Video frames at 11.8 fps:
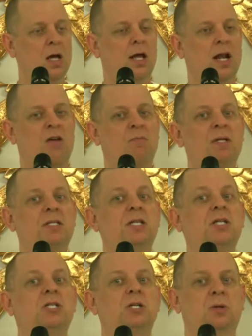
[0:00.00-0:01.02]
and I've been
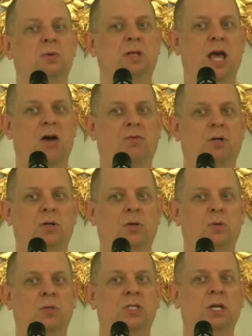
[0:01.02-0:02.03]
teaching you in the
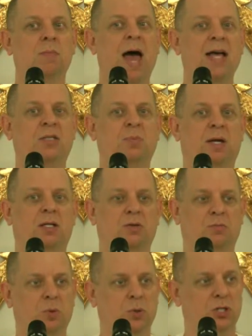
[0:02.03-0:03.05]
afternoon some aspect
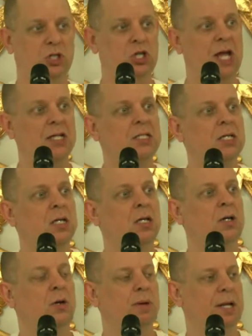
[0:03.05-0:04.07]
of Buddhist
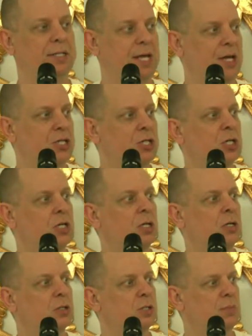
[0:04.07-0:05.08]
chanting or
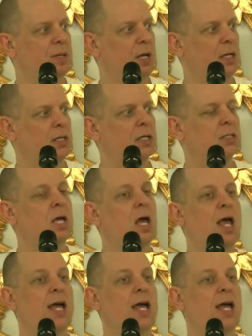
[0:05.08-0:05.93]
meditation or something like this.